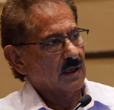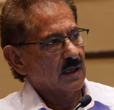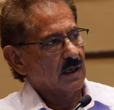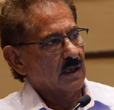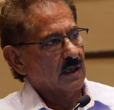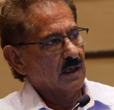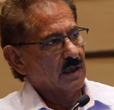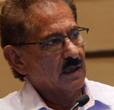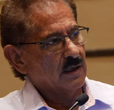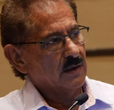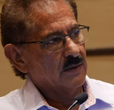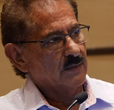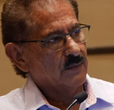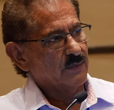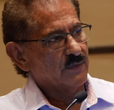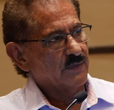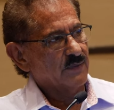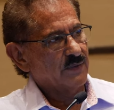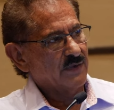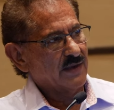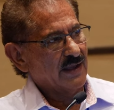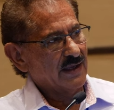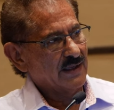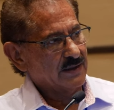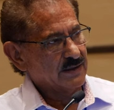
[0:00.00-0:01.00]
um,
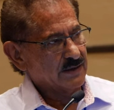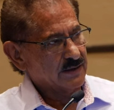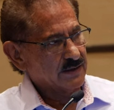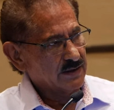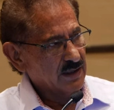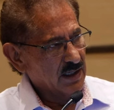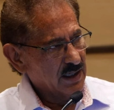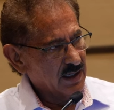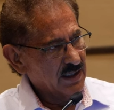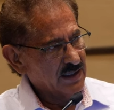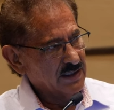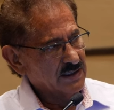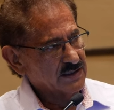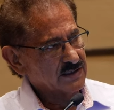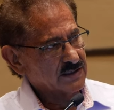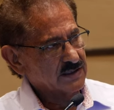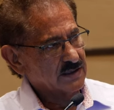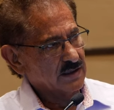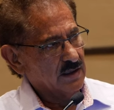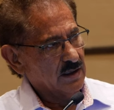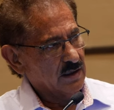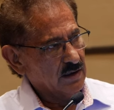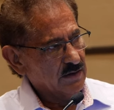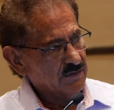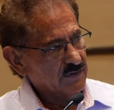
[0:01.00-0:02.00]
that dies
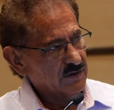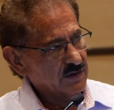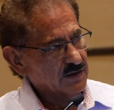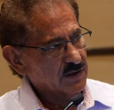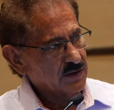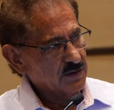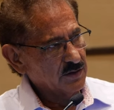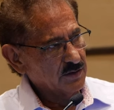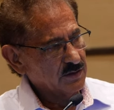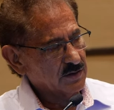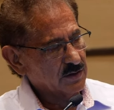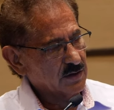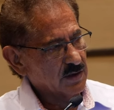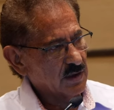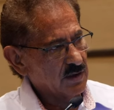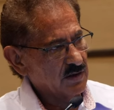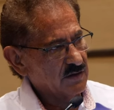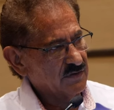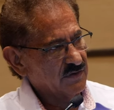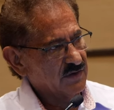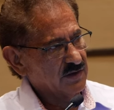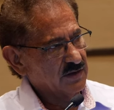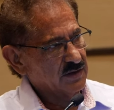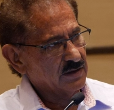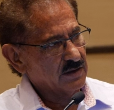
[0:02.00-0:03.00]
of acute
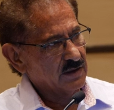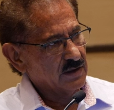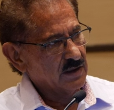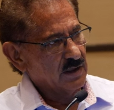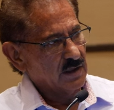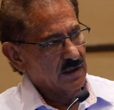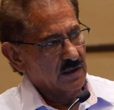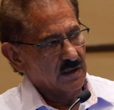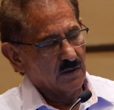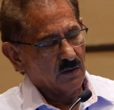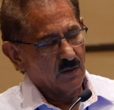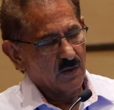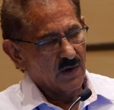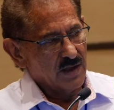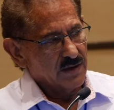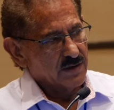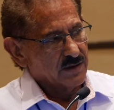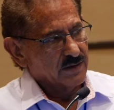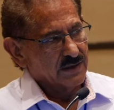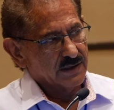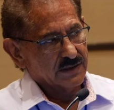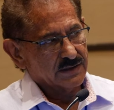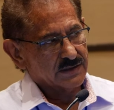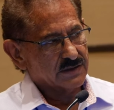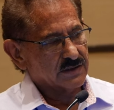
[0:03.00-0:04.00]
COVID,
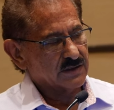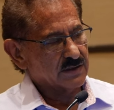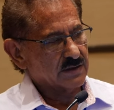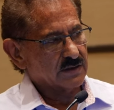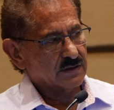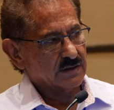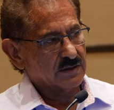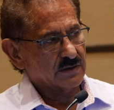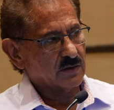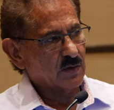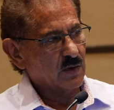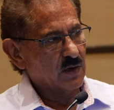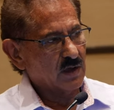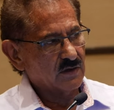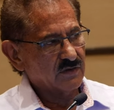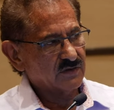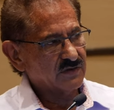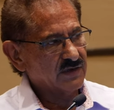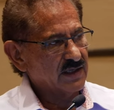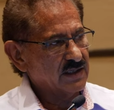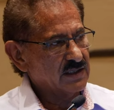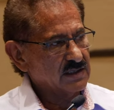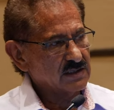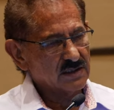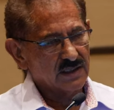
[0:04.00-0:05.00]
whether it's 12
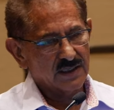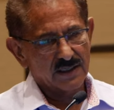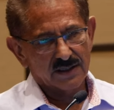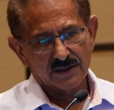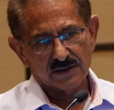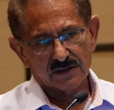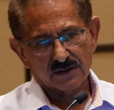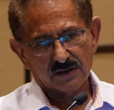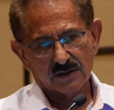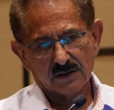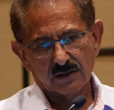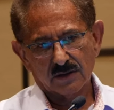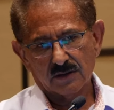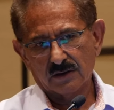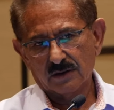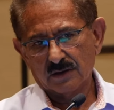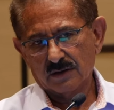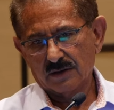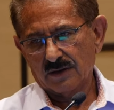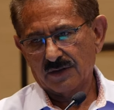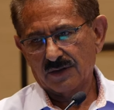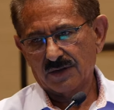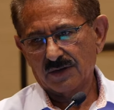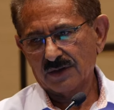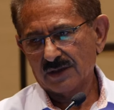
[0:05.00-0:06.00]
days later or
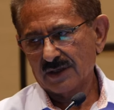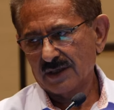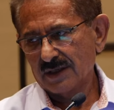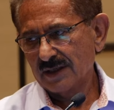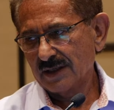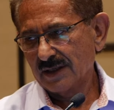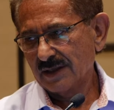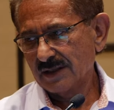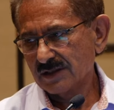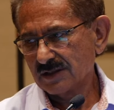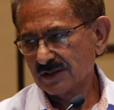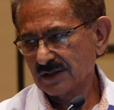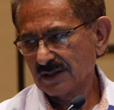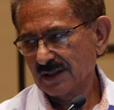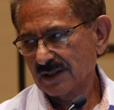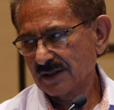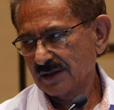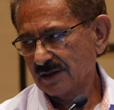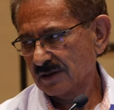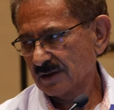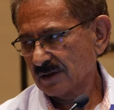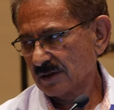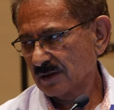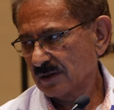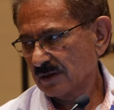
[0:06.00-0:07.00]
30 days
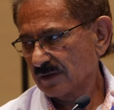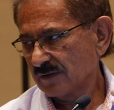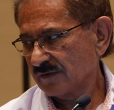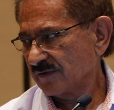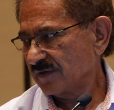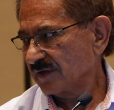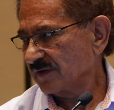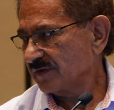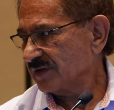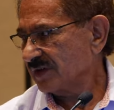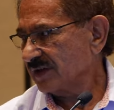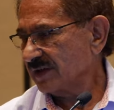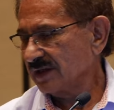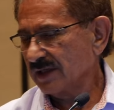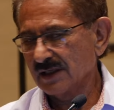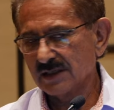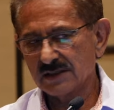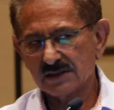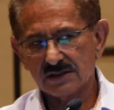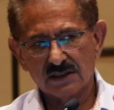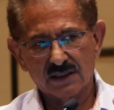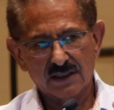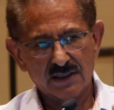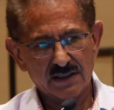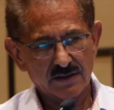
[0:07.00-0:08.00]
later or 50
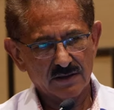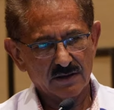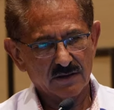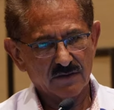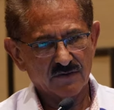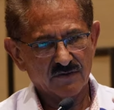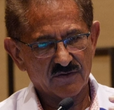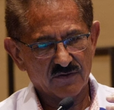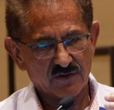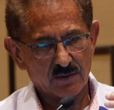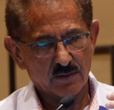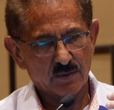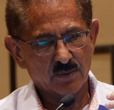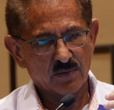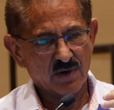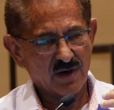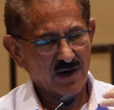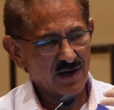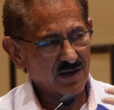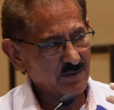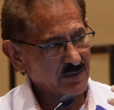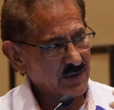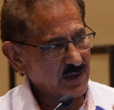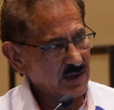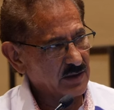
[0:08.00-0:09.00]
days later from
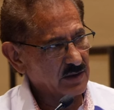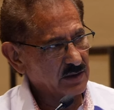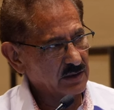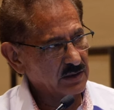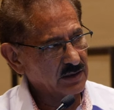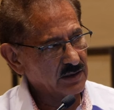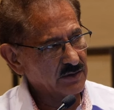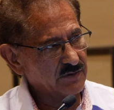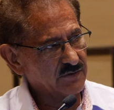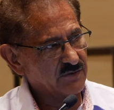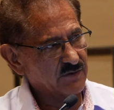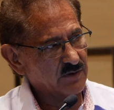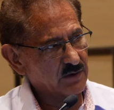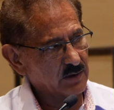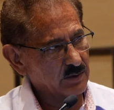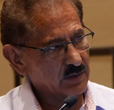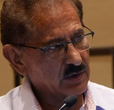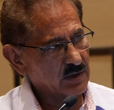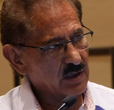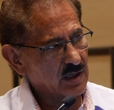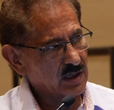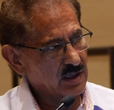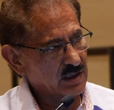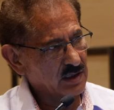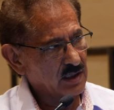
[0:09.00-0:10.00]
primarily from
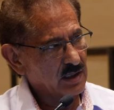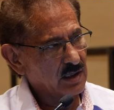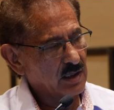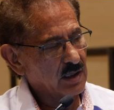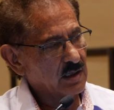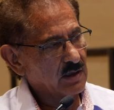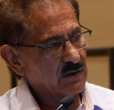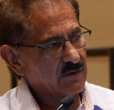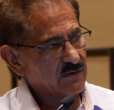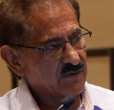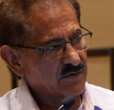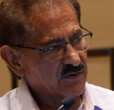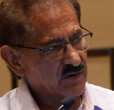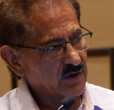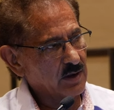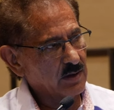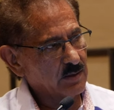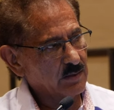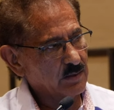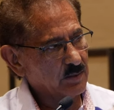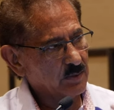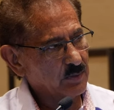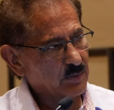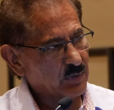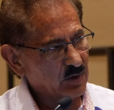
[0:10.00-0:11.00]
car-
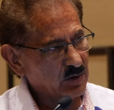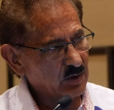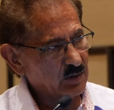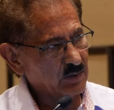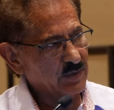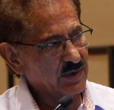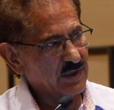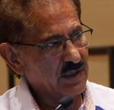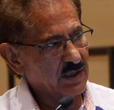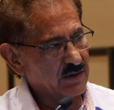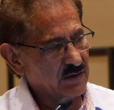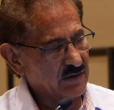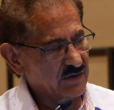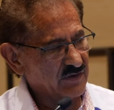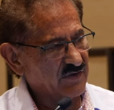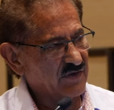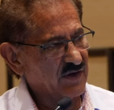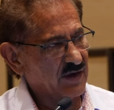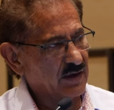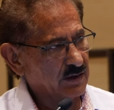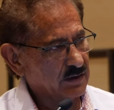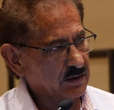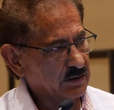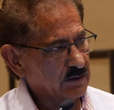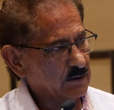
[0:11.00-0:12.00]
from pulmonary
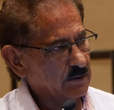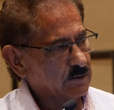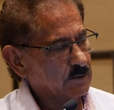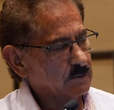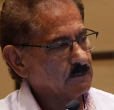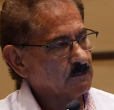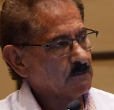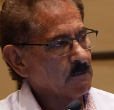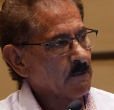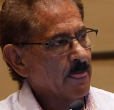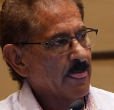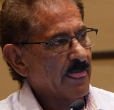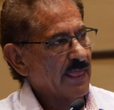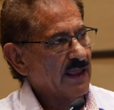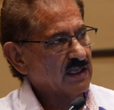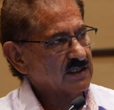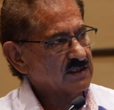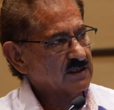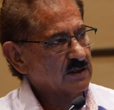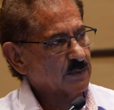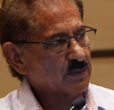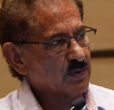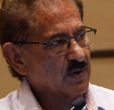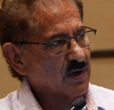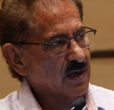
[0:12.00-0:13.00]
failure as
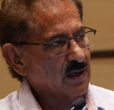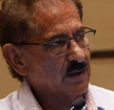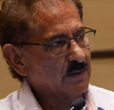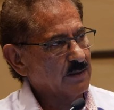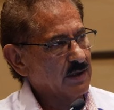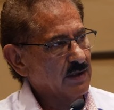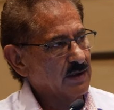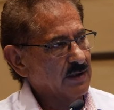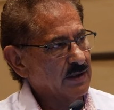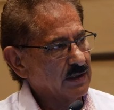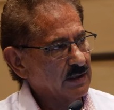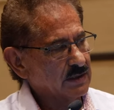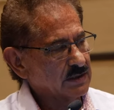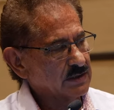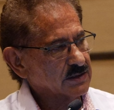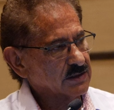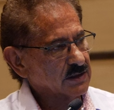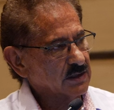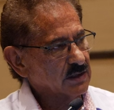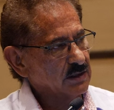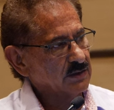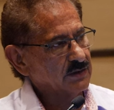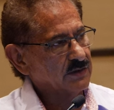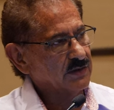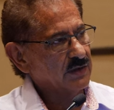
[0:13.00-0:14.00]
the primary
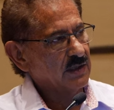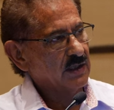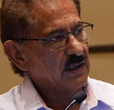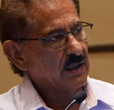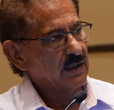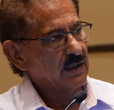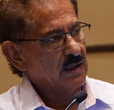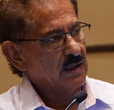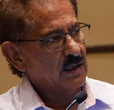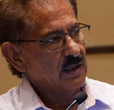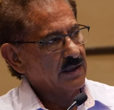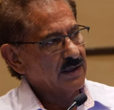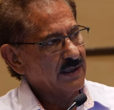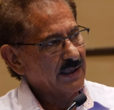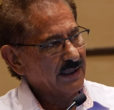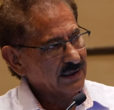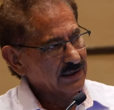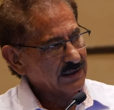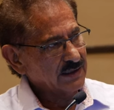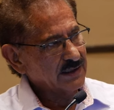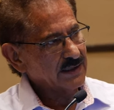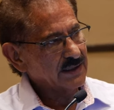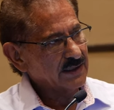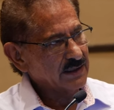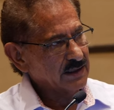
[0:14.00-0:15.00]
insult then
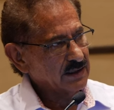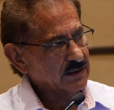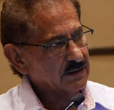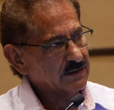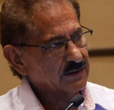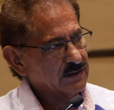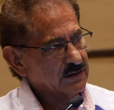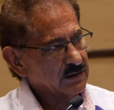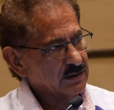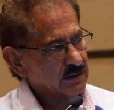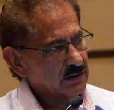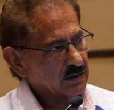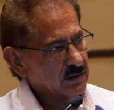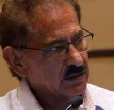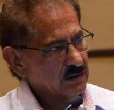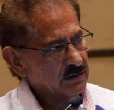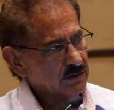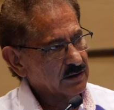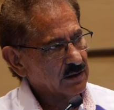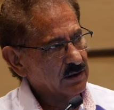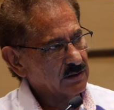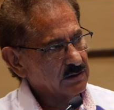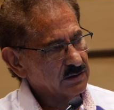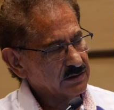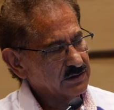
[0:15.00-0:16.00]
leading to
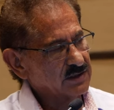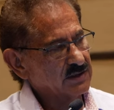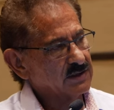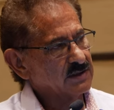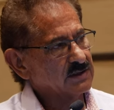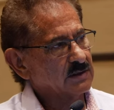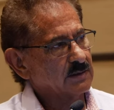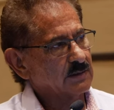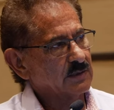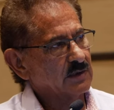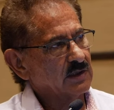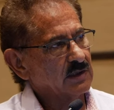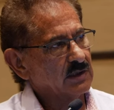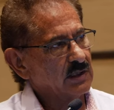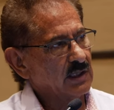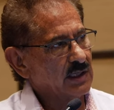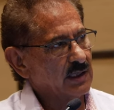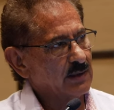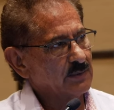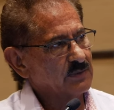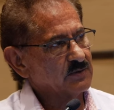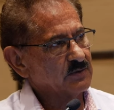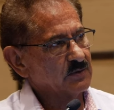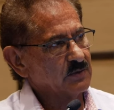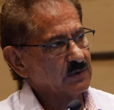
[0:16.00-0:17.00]
total system
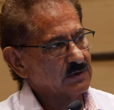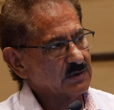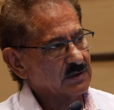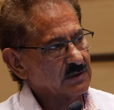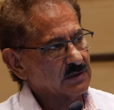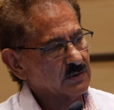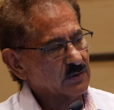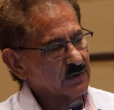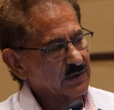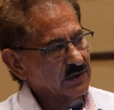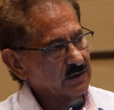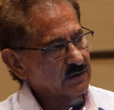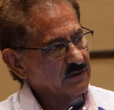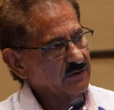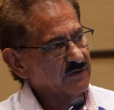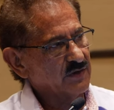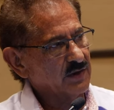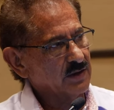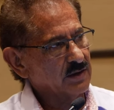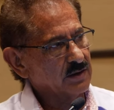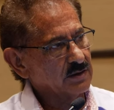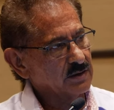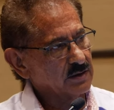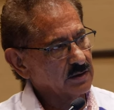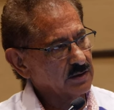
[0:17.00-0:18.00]
collapse which is renal
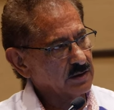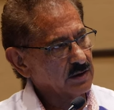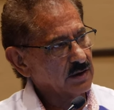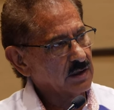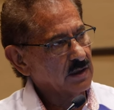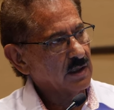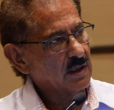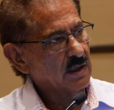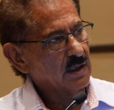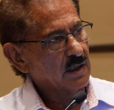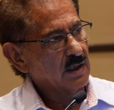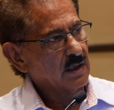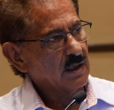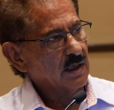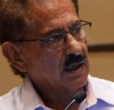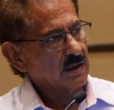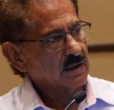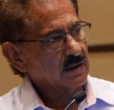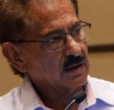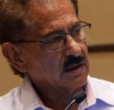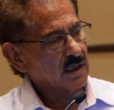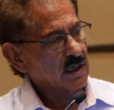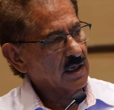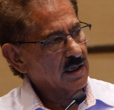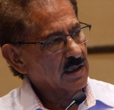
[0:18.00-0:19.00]
failure
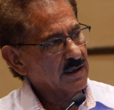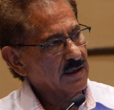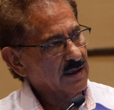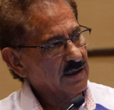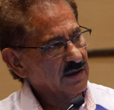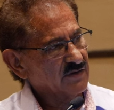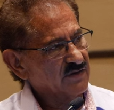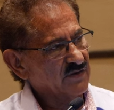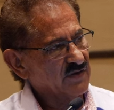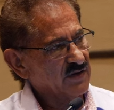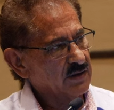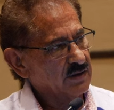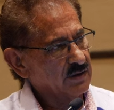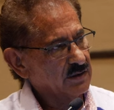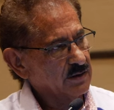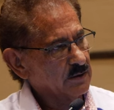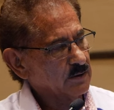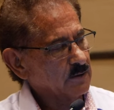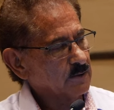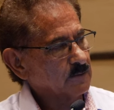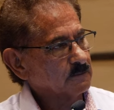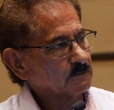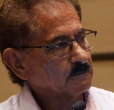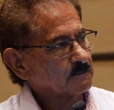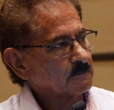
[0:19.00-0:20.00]
and cardiac
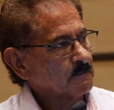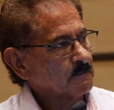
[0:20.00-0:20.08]
failure